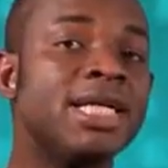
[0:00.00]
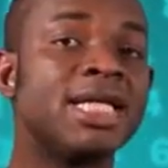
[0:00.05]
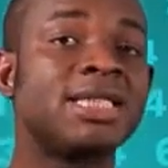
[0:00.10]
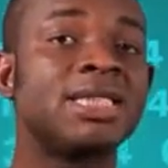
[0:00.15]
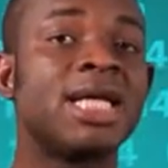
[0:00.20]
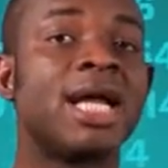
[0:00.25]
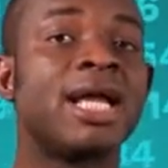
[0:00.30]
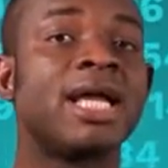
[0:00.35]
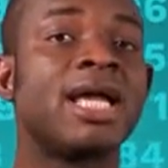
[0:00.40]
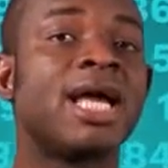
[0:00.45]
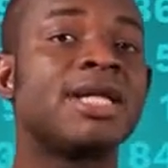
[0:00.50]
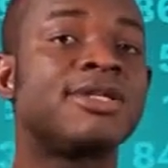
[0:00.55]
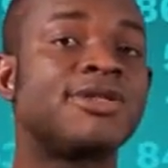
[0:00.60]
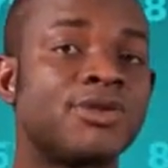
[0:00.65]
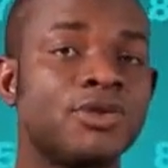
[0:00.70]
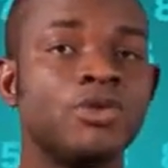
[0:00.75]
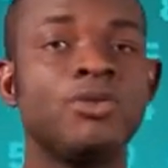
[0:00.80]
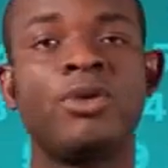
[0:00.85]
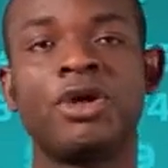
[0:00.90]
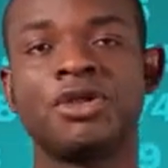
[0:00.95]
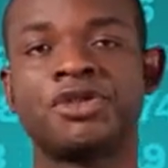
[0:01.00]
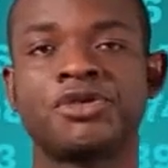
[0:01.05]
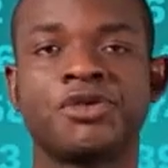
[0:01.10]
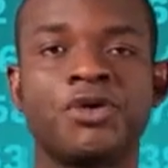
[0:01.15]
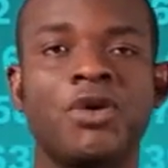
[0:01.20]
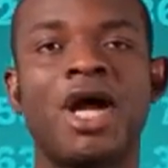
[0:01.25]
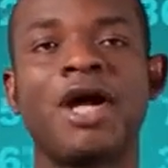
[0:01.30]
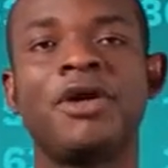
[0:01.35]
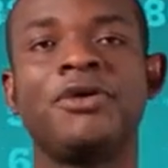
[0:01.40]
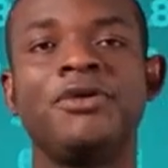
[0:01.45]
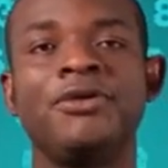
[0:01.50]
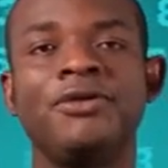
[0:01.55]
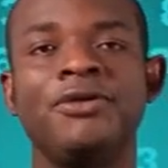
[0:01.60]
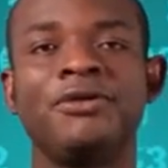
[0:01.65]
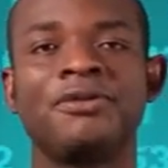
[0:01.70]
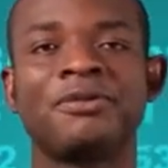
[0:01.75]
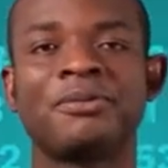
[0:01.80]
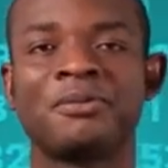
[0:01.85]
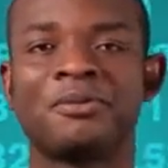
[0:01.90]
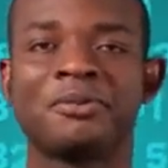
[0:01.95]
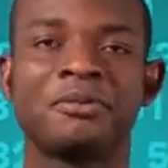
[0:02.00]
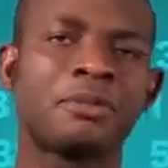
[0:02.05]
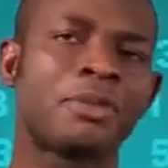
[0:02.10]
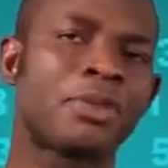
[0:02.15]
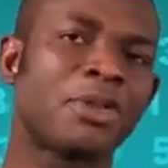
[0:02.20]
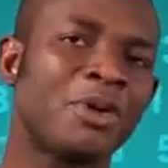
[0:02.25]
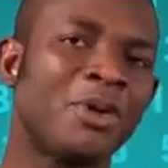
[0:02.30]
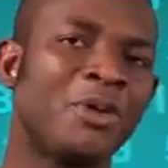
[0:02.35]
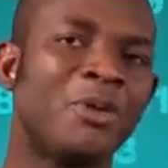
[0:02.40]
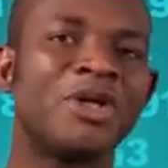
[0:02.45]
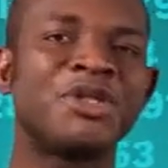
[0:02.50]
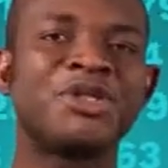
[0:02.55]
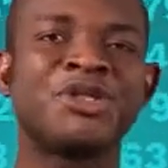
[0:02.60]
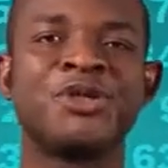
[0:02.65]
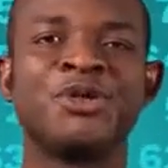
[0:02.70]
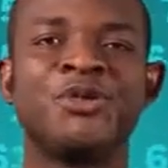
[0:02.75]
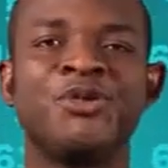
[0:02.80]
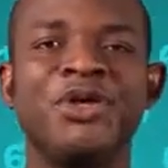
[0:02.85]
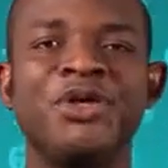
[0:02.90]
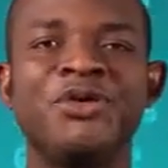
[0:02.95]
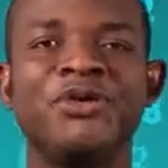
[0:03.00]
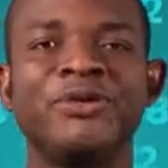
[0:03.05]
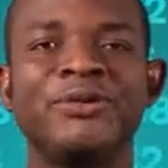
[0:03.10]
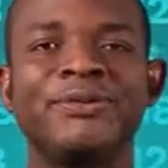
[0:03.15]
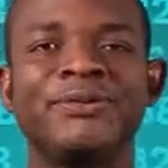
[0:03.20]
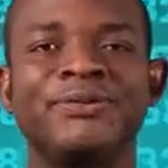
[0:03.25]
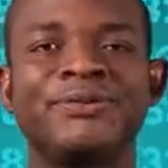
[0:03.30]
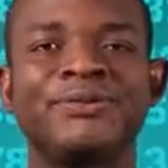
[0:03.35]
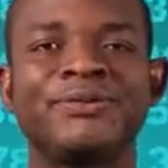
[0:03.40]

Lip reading: data gets too much to handle, what should we do?